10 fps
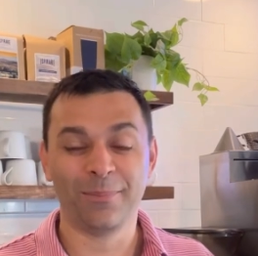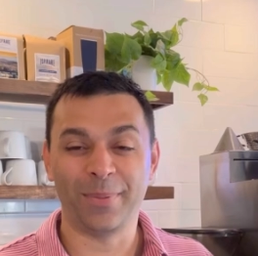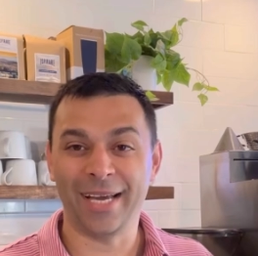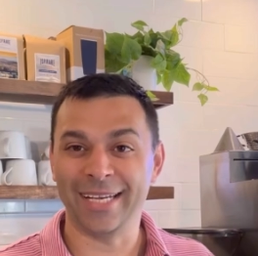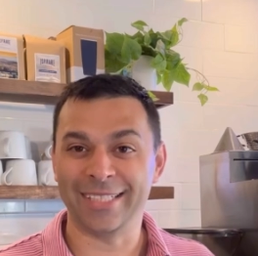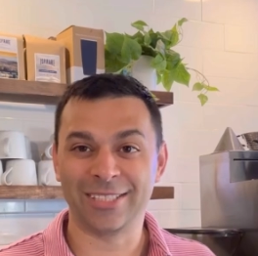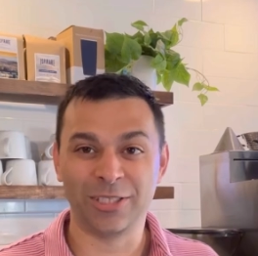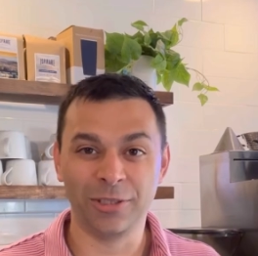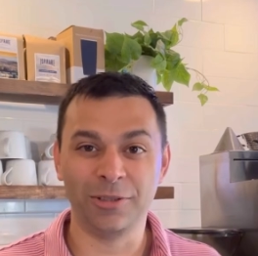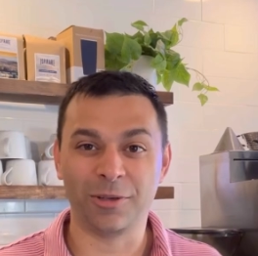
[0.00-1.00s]
but it's
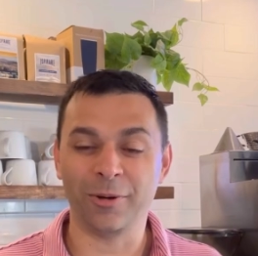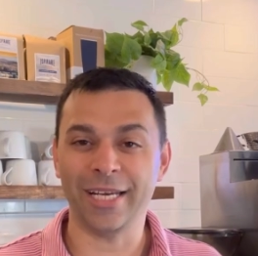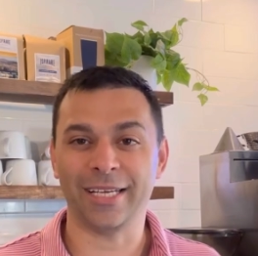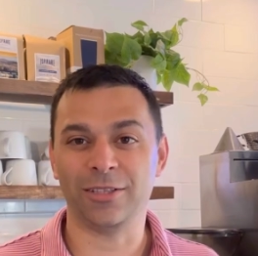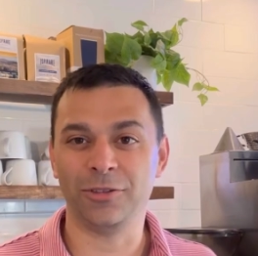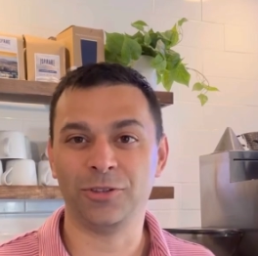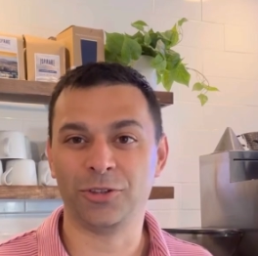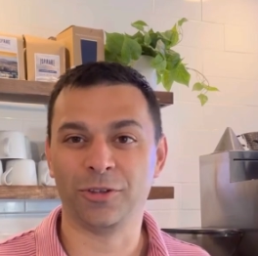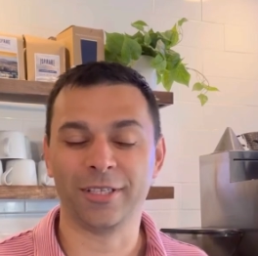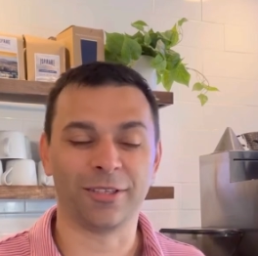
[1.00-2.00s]
too quick and too
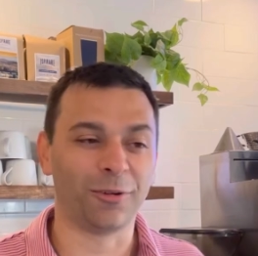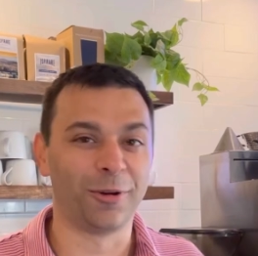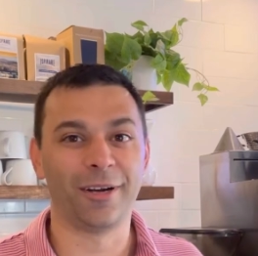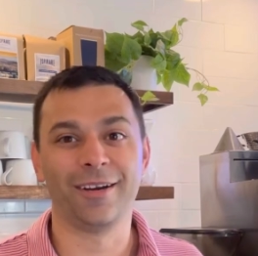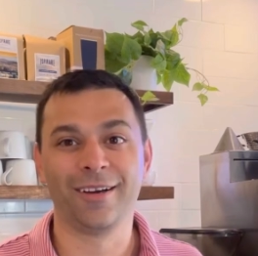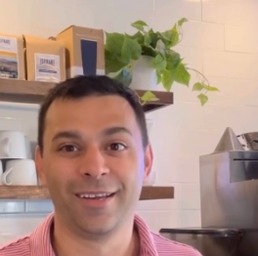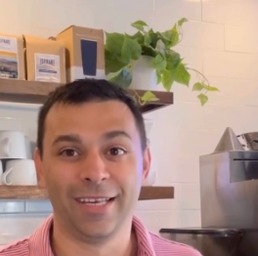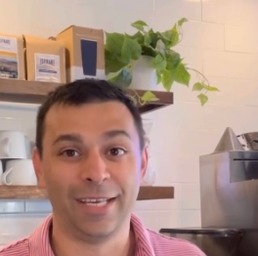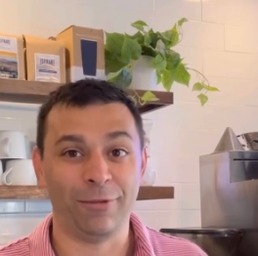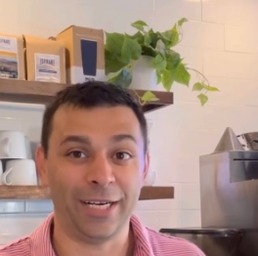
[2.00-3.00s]
short to order
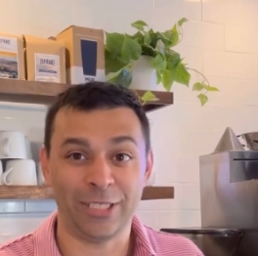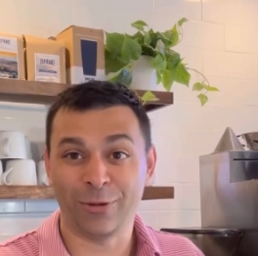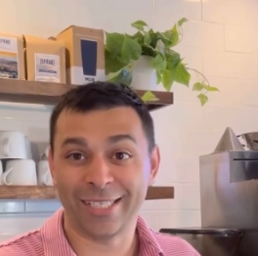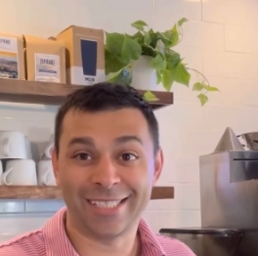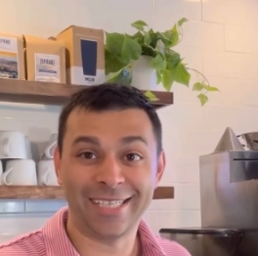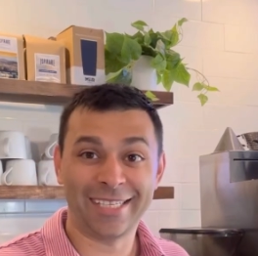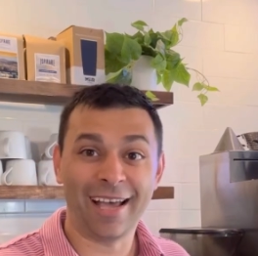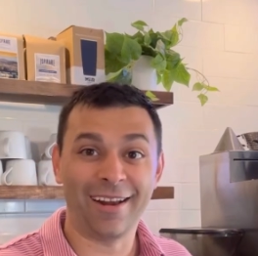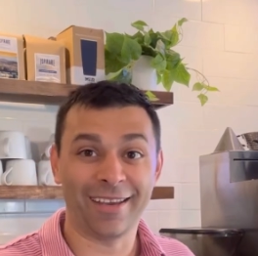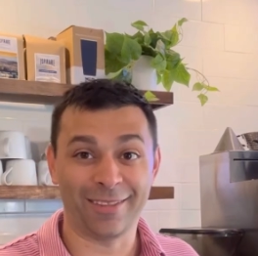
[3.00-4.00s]
if you actually want to sit
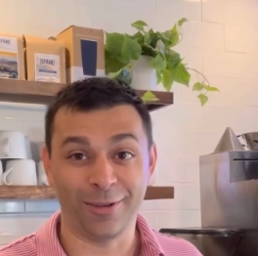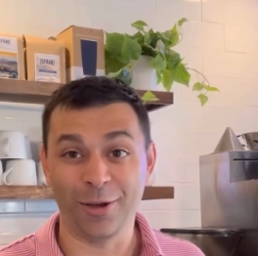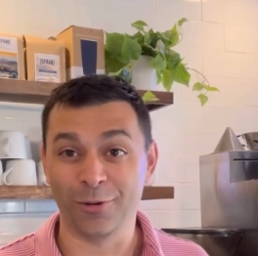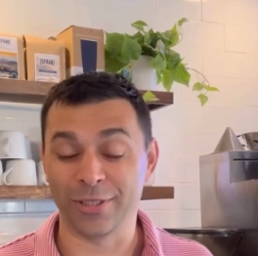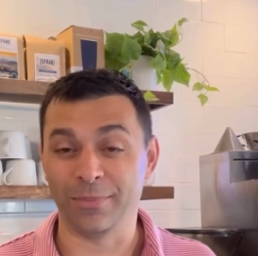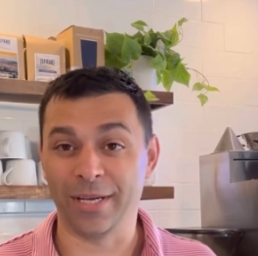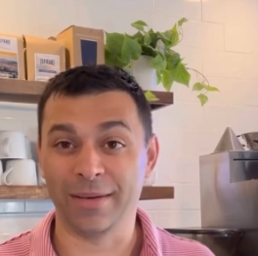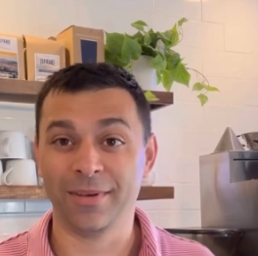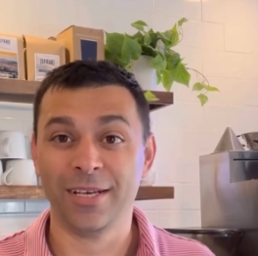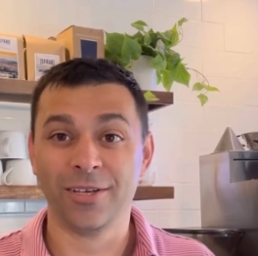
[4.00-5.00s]
down and get to know
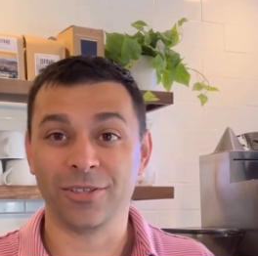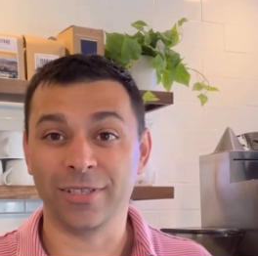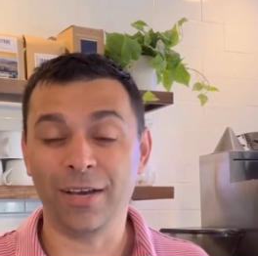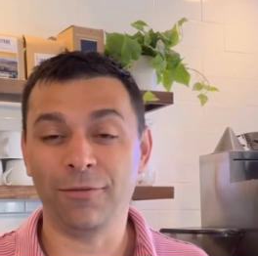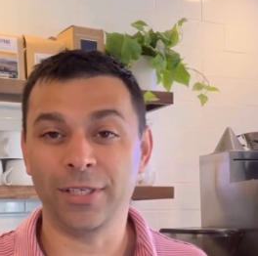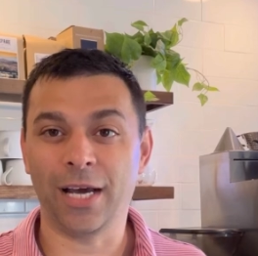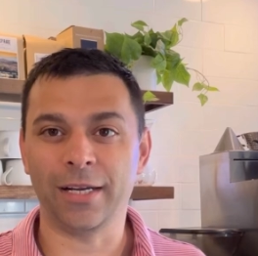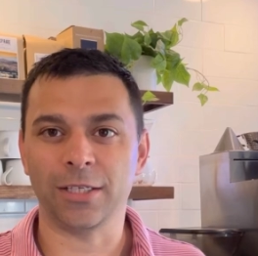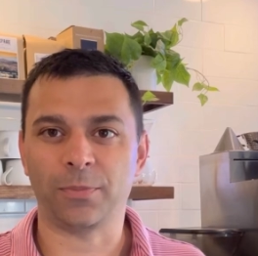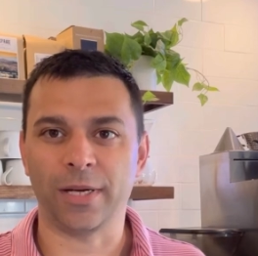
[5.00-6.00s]
somebody. So definitely not
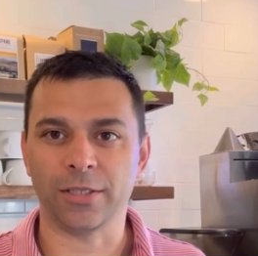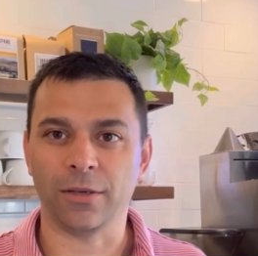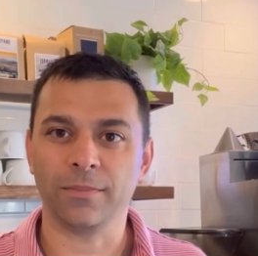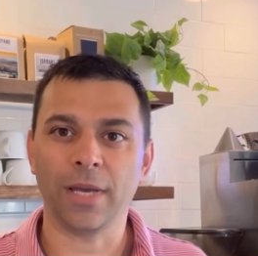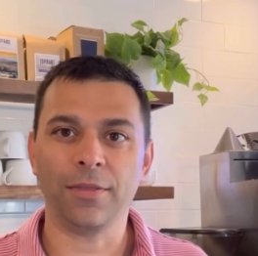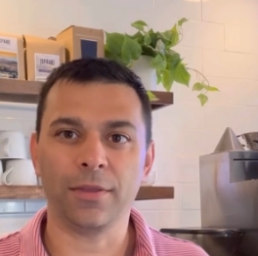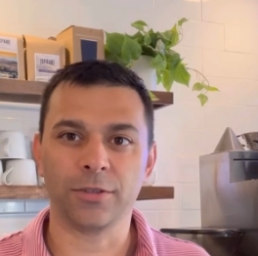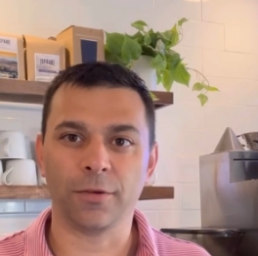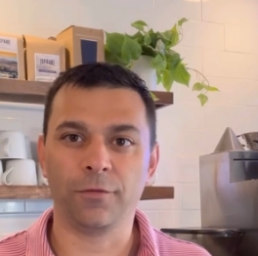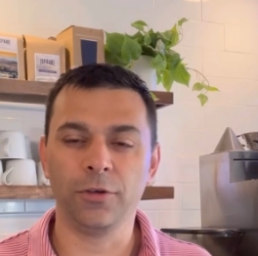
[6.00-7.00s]
an espresso. I think
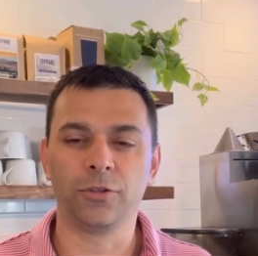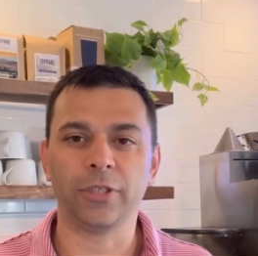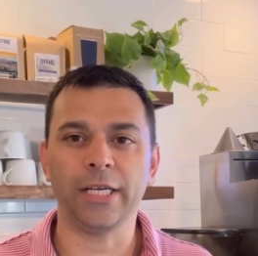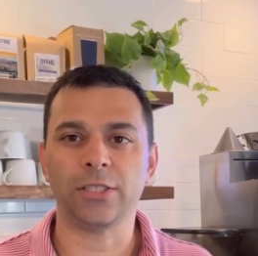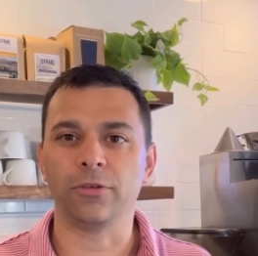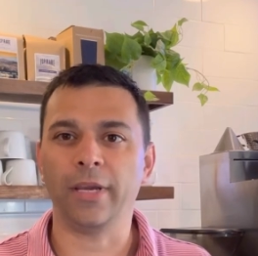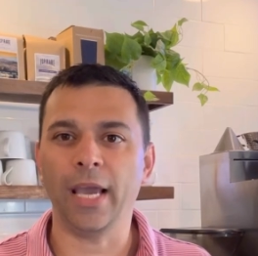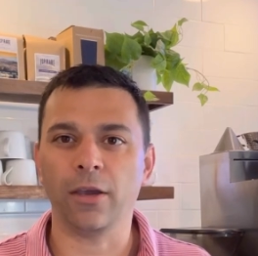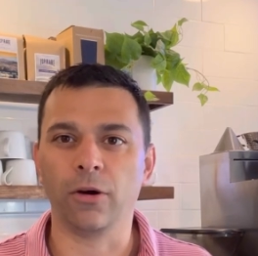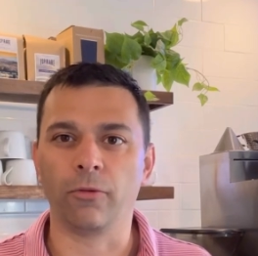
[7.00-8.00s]
there's a few drinks you
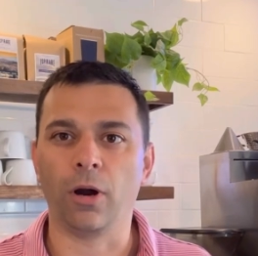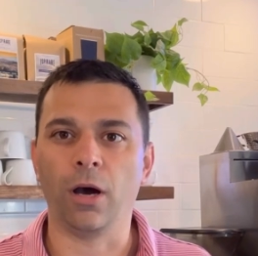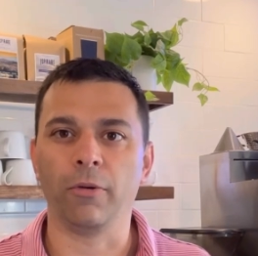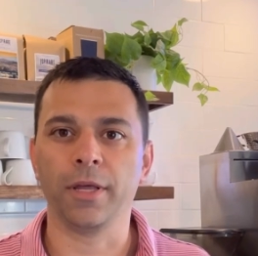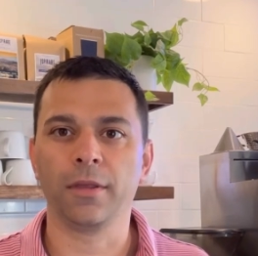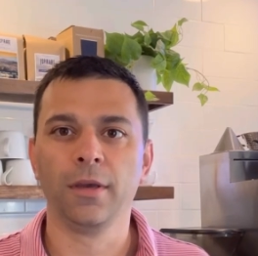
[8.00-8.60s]
can't go wrong with,